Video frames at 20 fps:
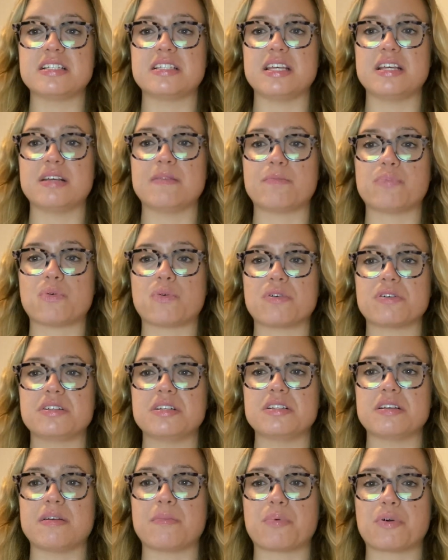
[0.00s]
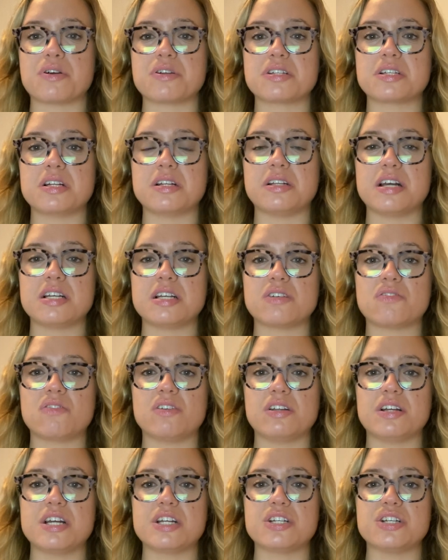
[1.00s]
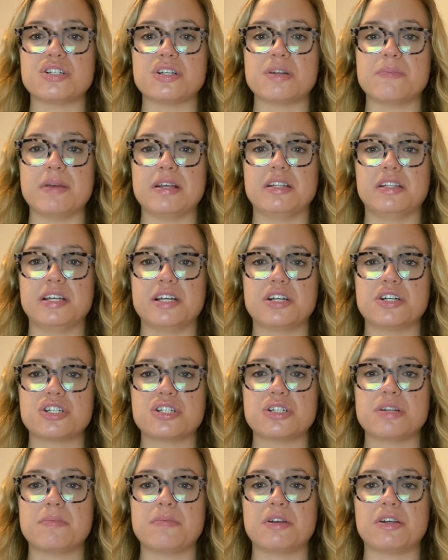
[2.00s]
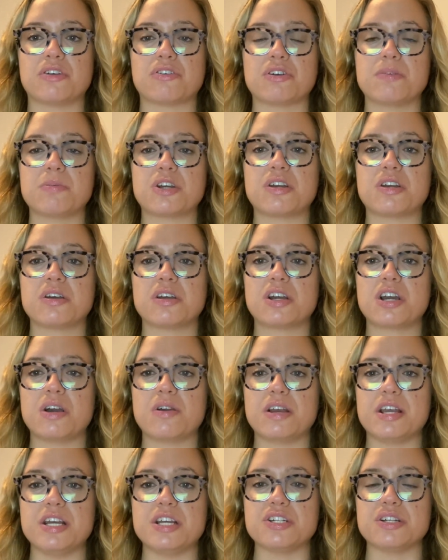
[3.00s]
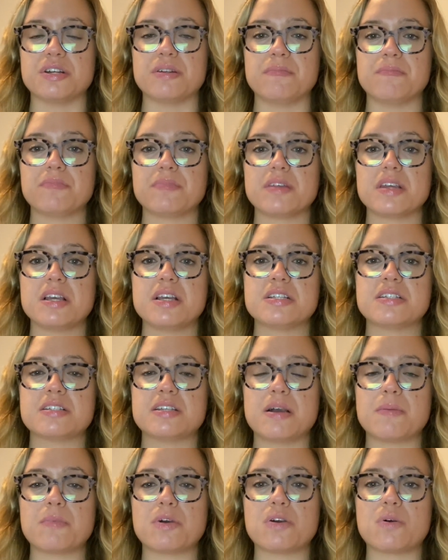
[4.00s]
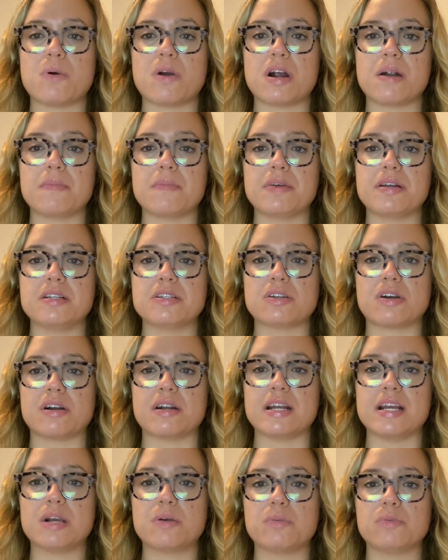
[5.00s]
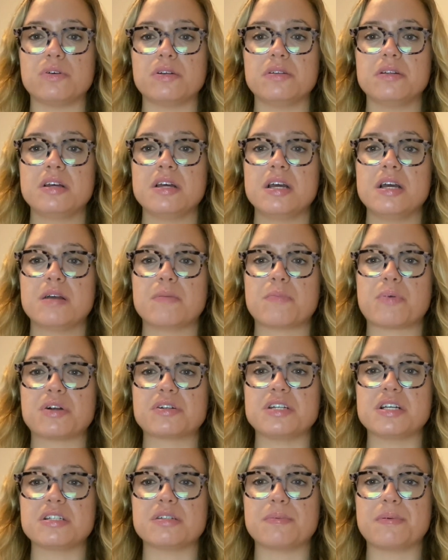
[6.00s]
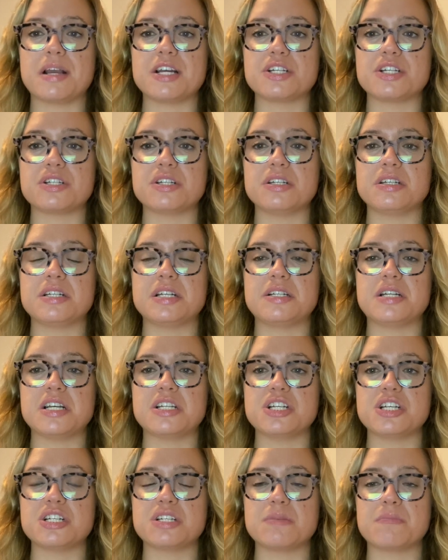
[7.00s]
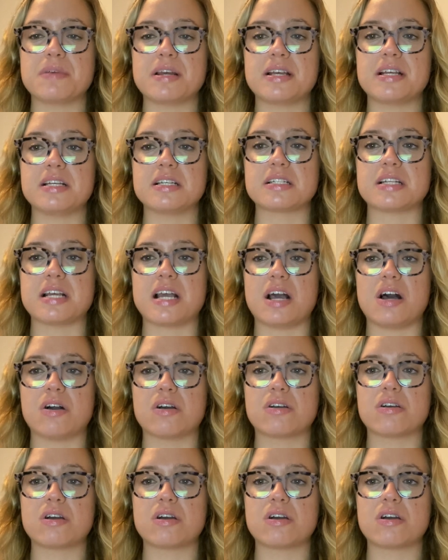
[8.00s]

importance of personalized relationship in leadership and group cohesion. Some requirements are equal participation, decision-making style,